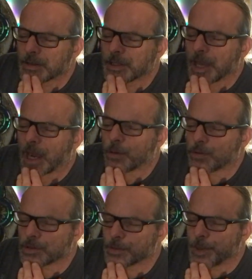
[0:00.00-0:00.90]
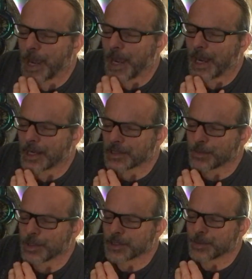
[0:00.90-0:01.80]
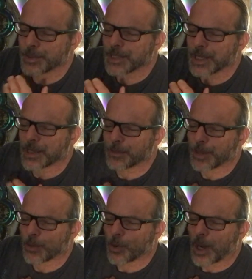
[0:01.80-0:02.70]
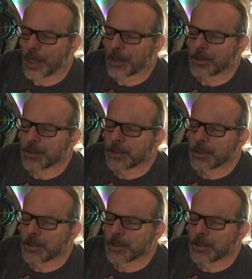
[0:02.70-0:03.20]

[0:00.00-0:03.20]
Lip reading: the hours pass, but it's been taking me a while.